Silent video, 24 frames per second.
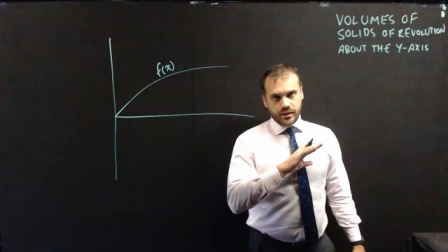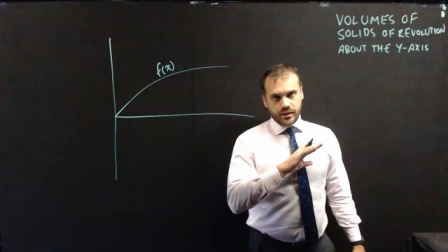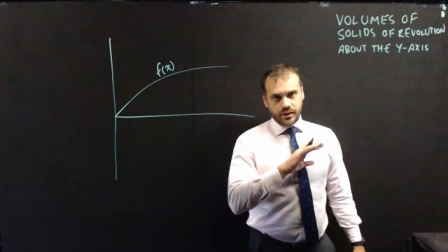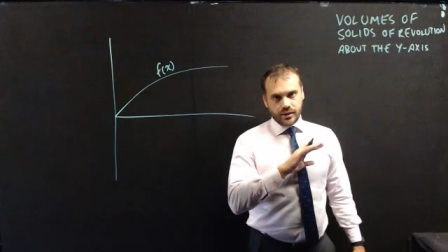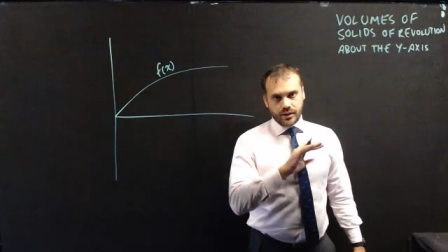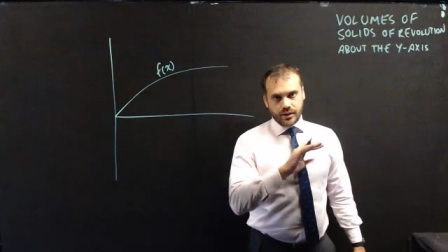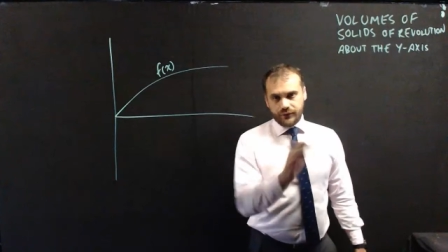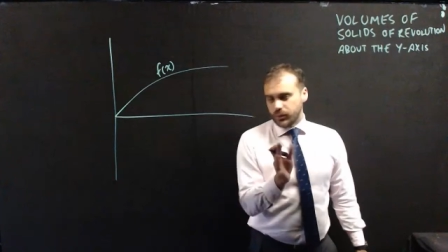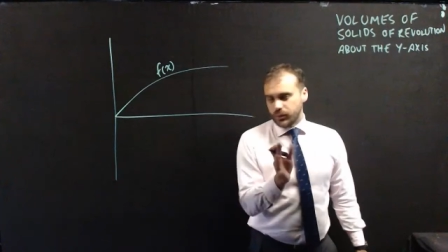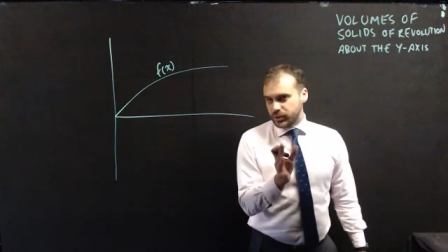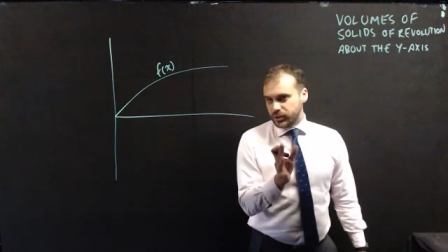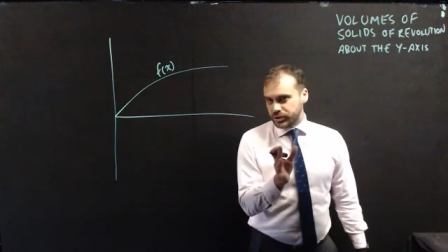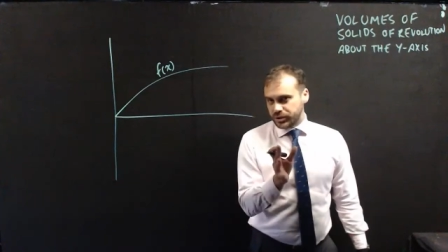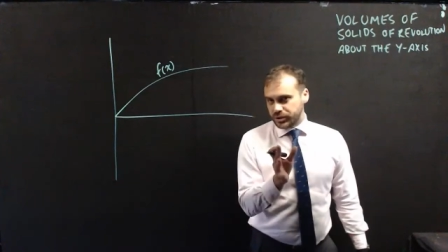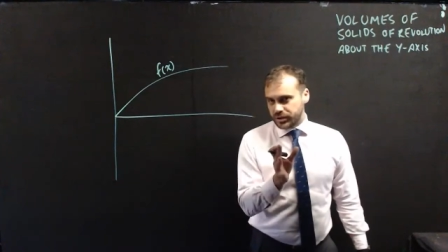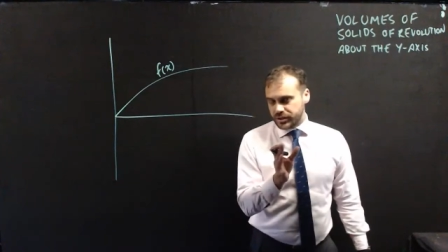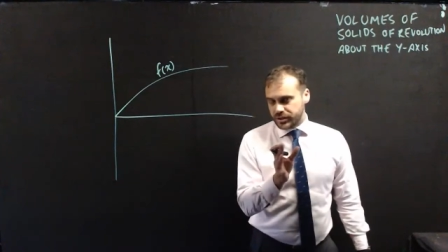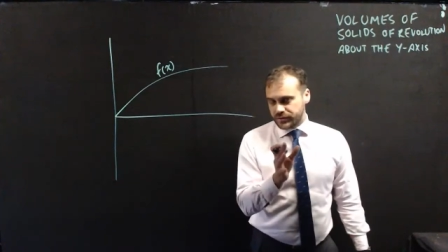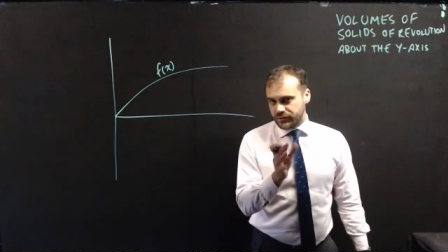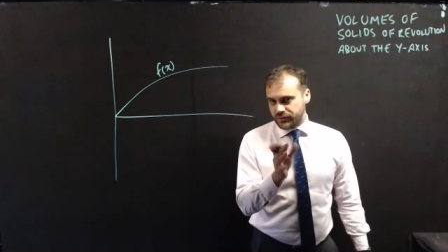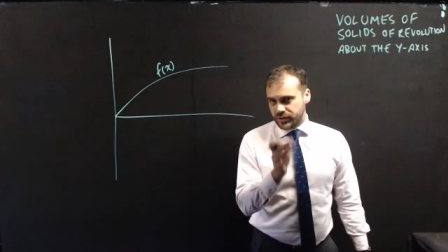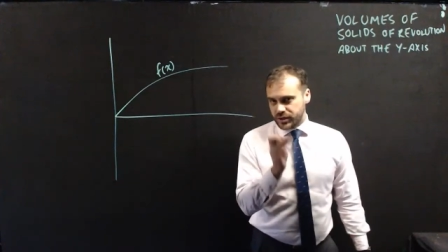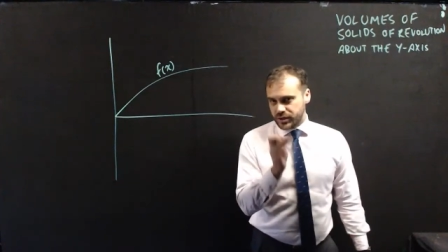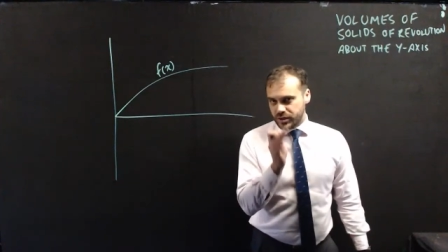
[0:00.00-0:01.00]
If you're watching
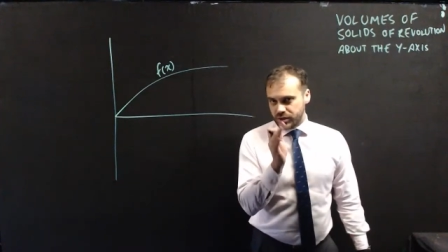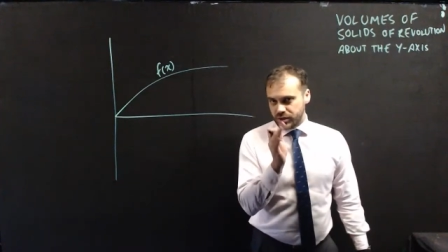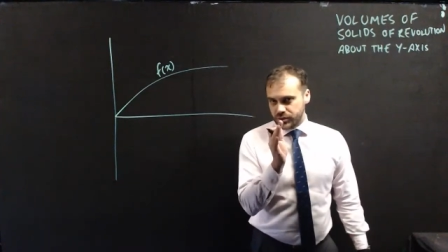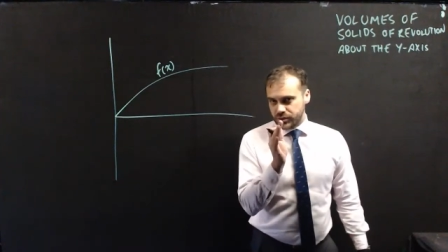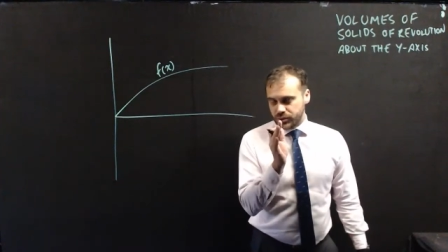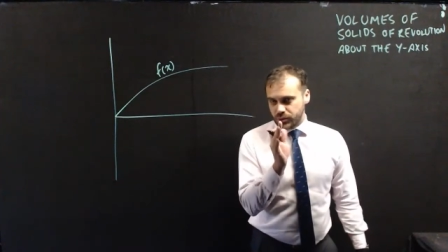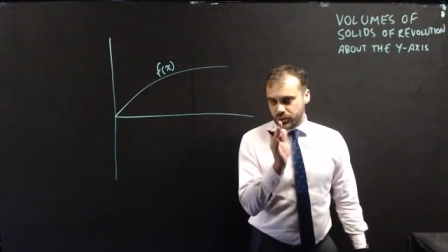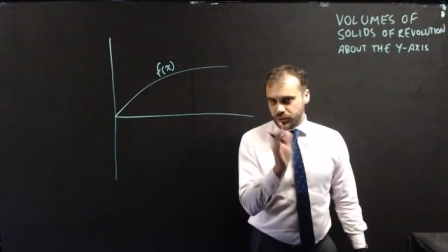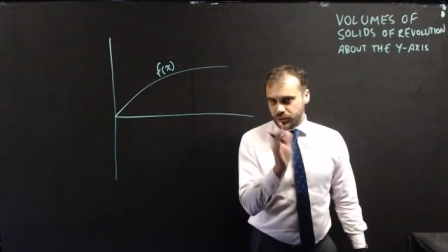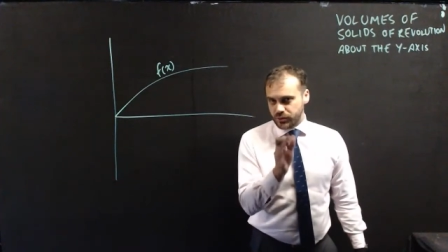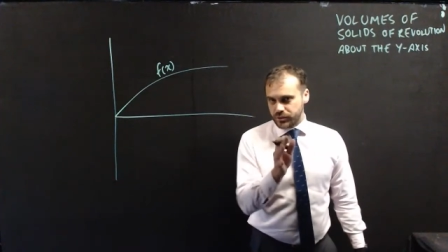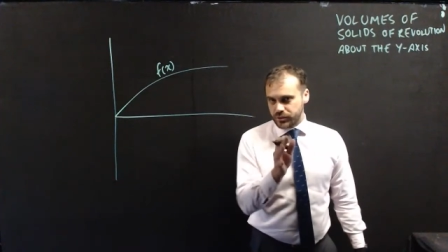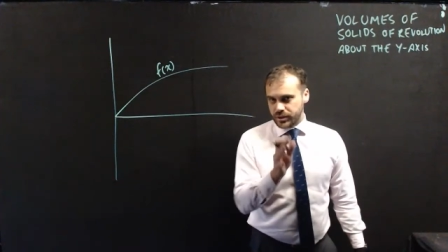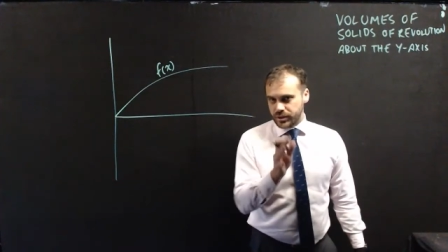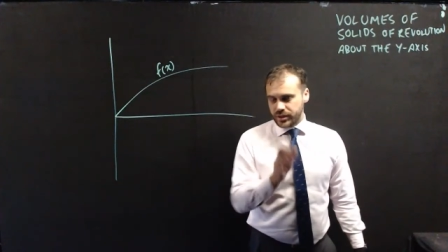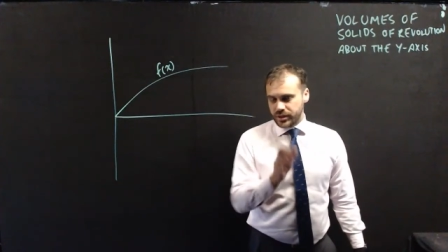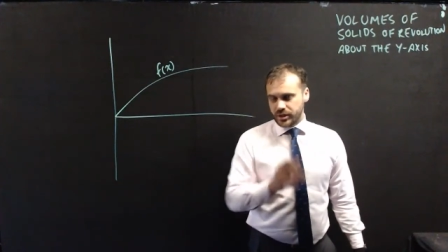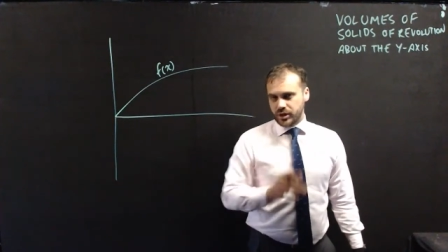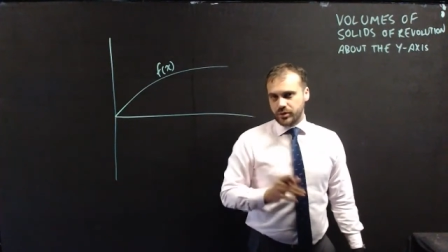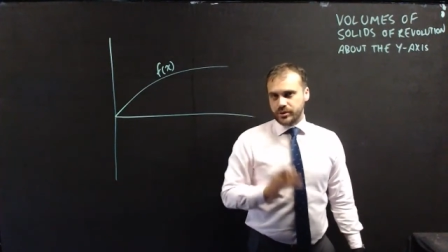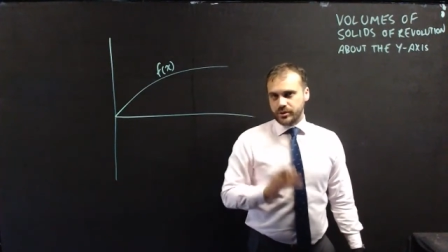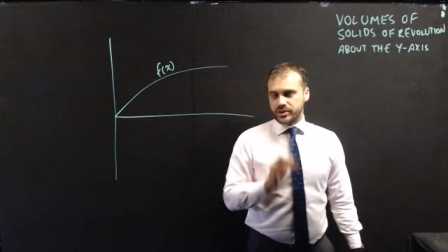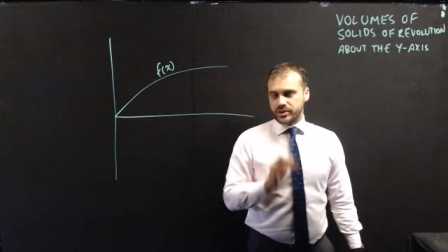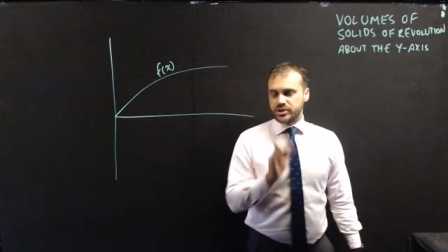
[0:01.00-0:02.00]
this video, you already
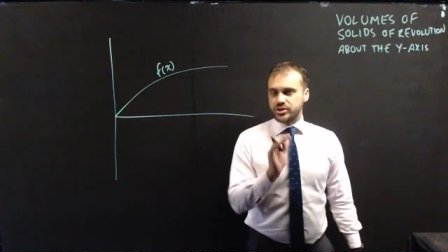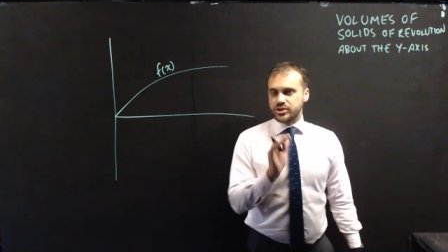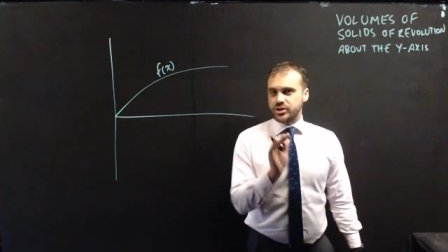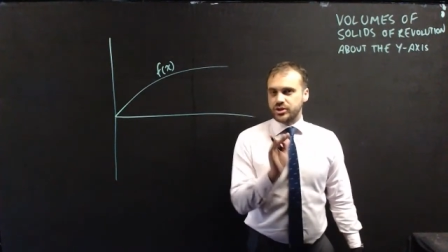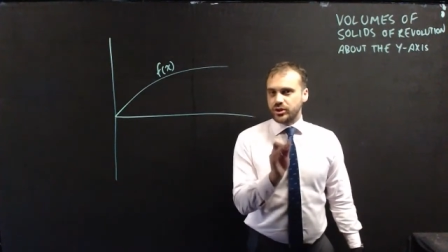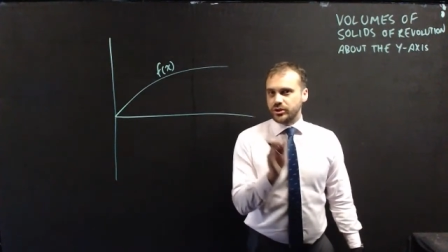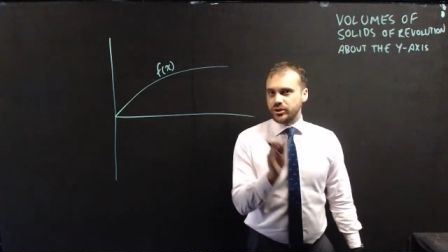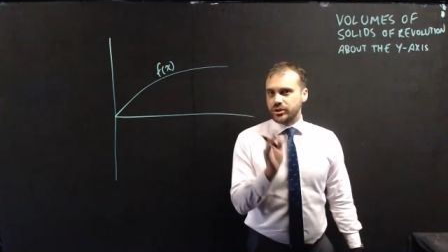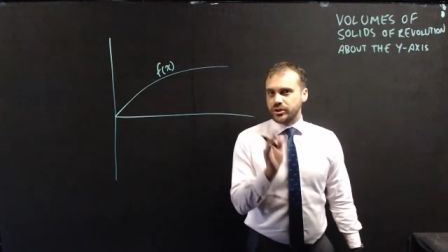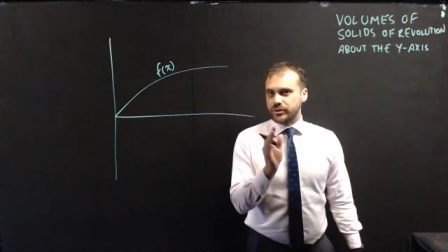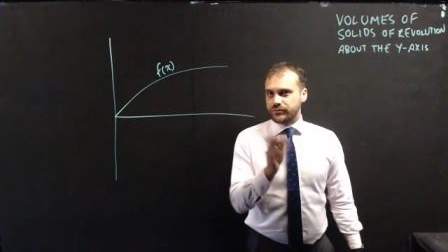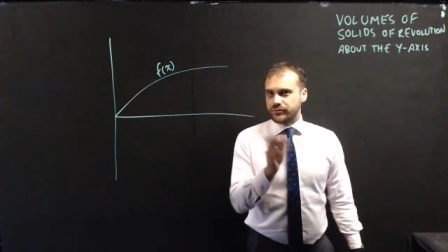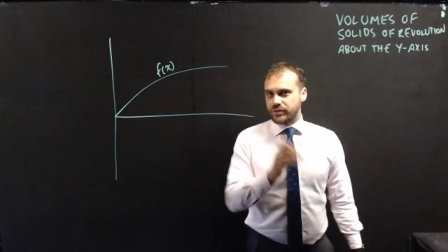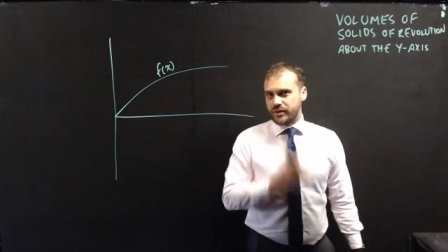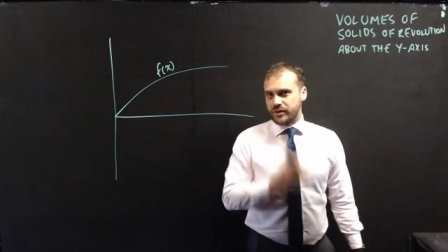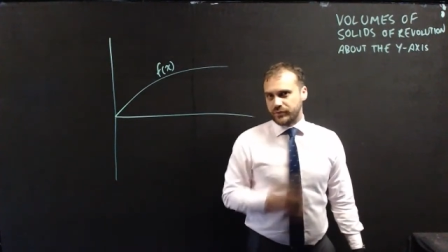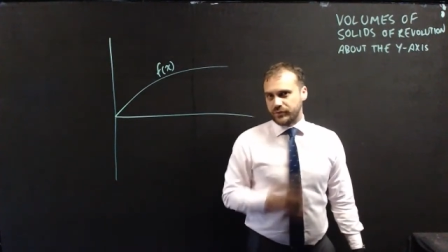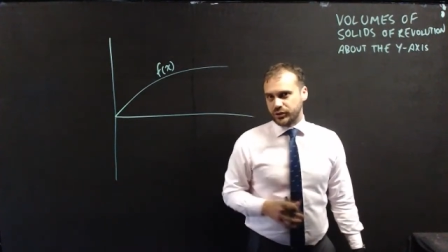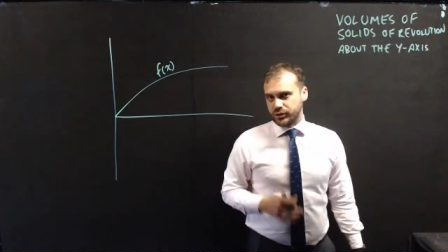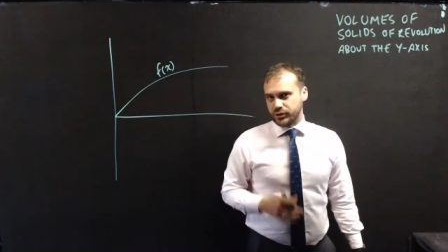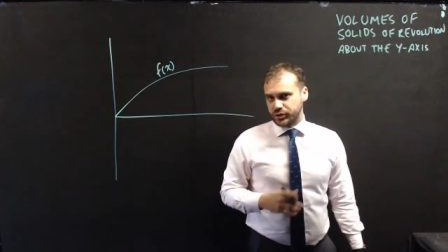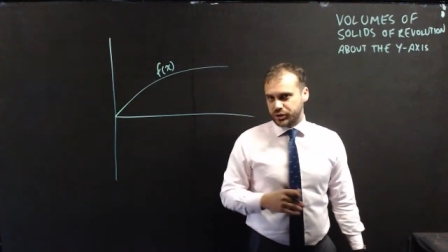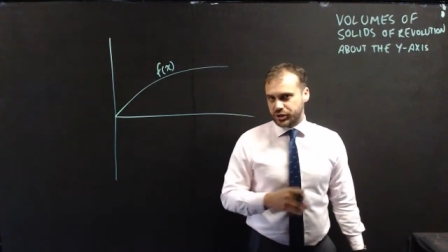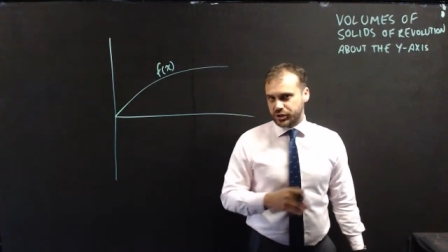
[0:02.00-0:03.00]
know what a solid of
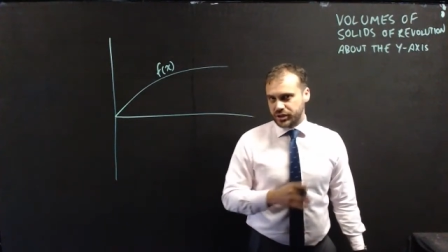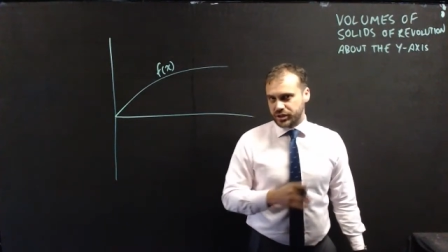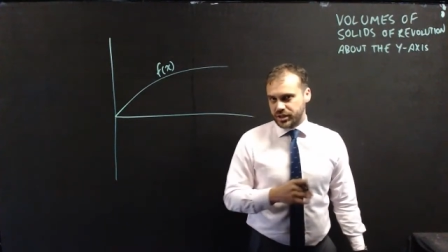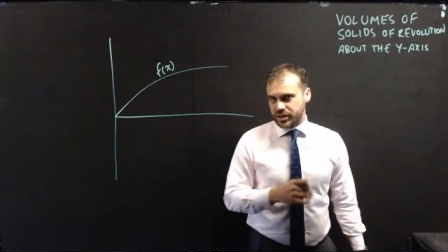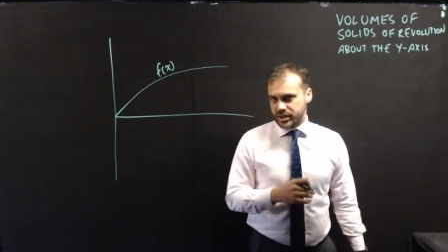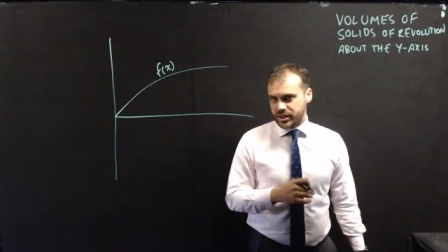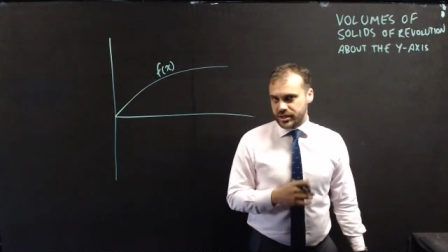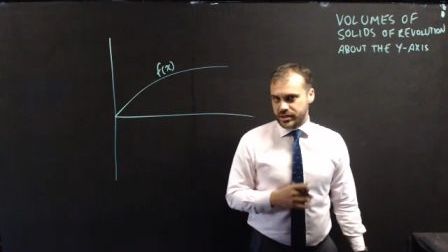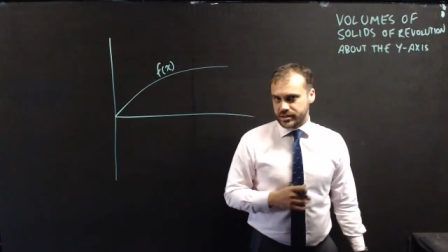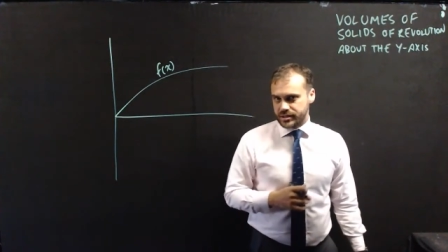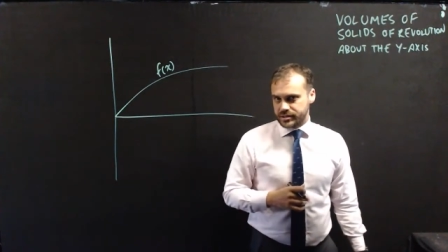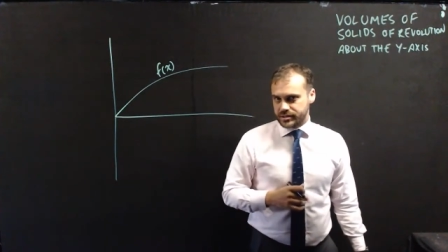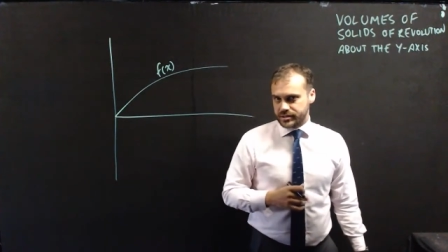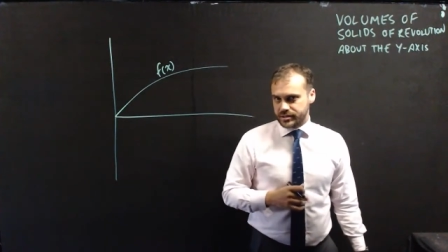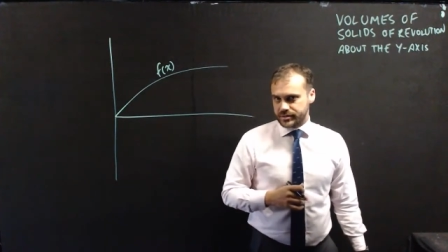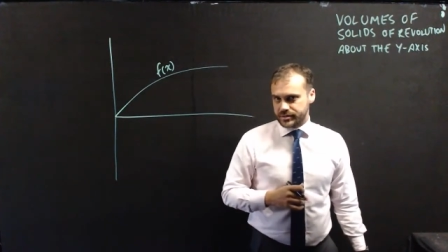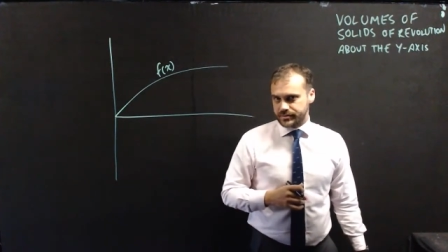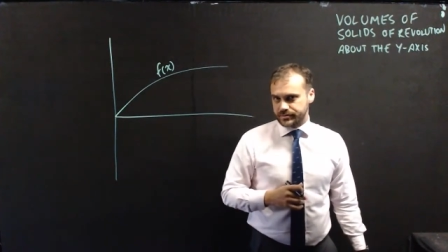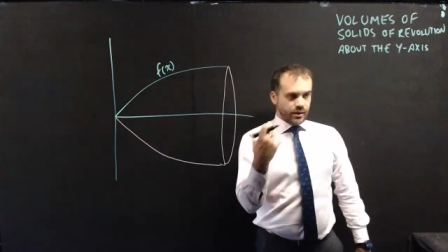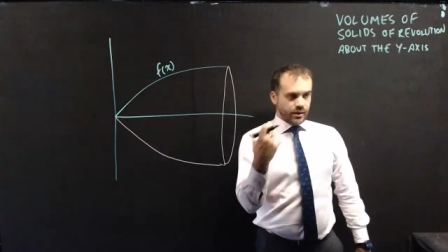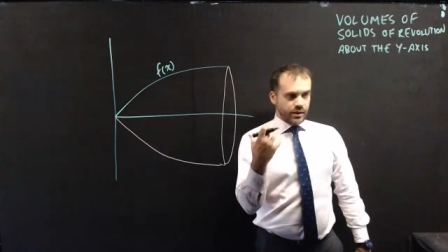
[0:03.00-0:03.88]
revolution is.